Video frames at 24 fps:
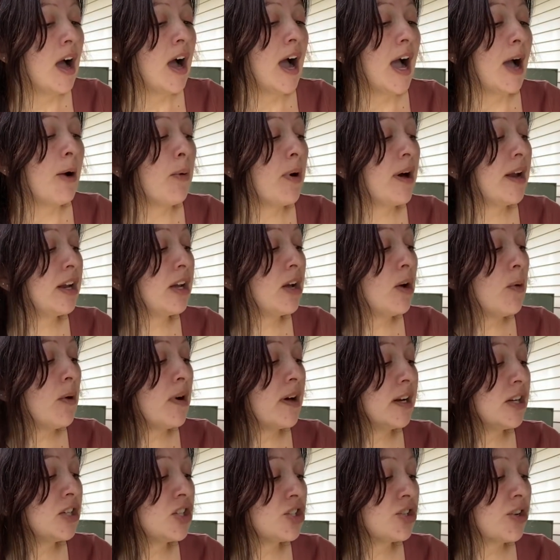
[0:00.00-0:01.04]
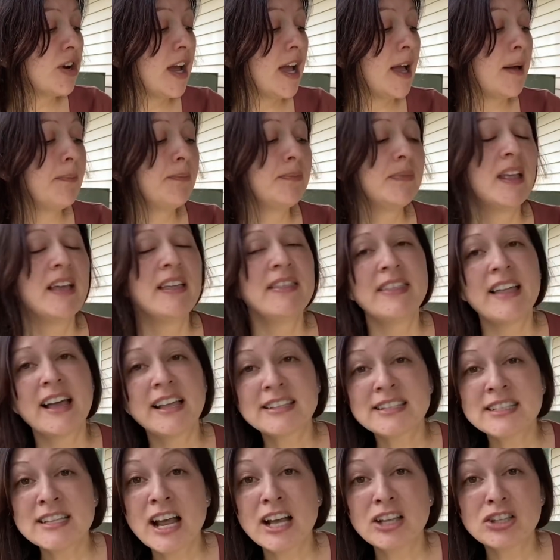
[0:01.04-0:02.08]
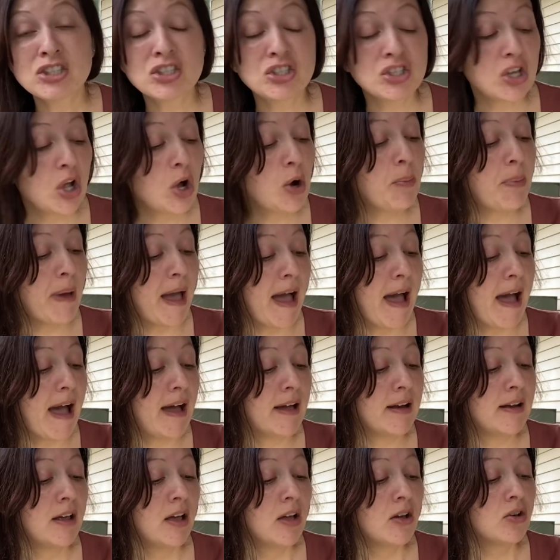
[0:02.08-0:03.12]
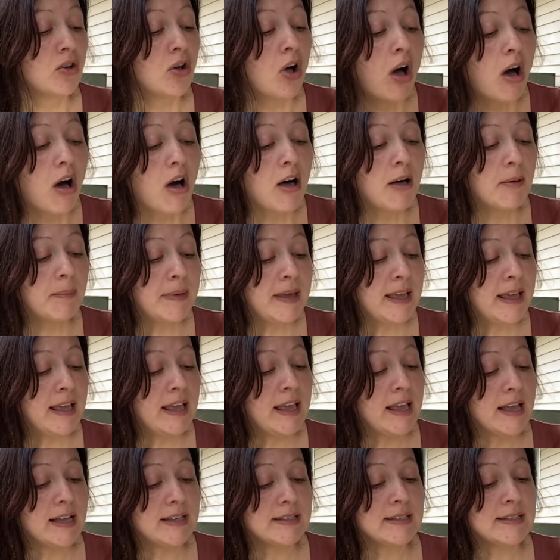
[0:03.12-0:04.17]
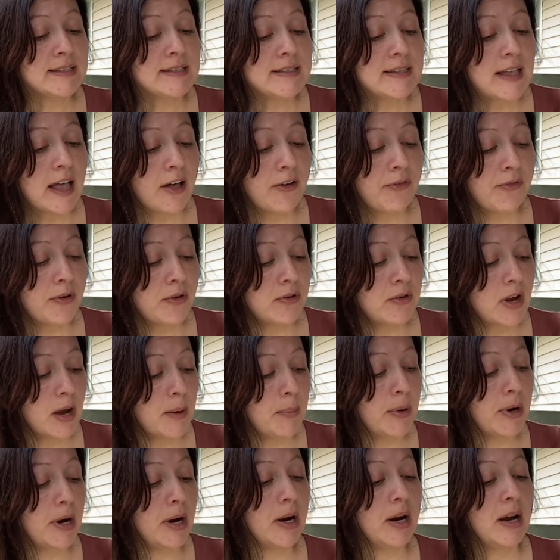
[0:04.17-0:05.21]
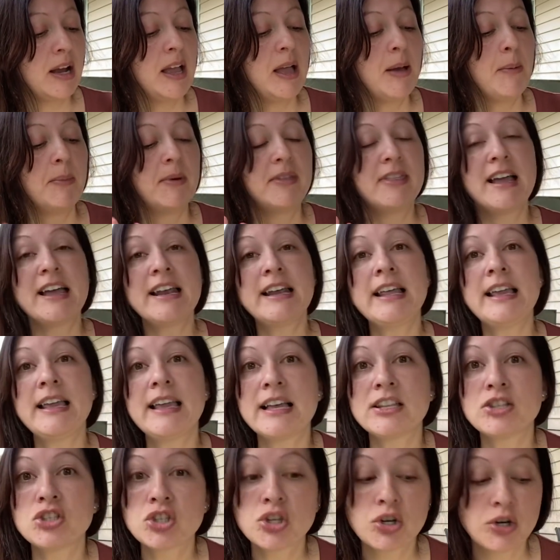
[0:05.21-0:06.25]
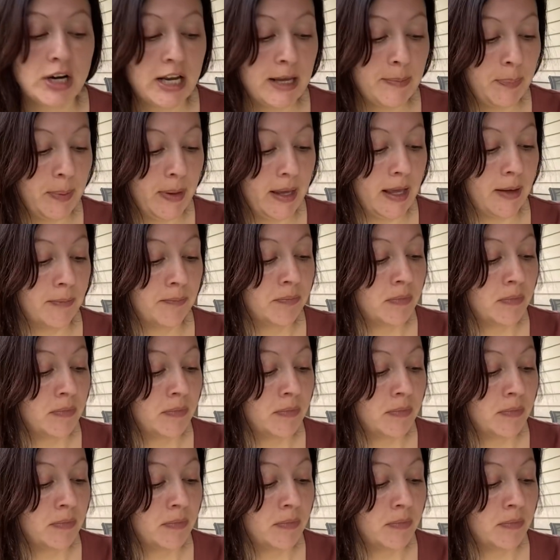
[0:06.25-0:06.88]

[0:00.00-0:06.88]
I want to go on a trip. That's not so bad. Call me. He has a cell phone number. But then he gets creepy.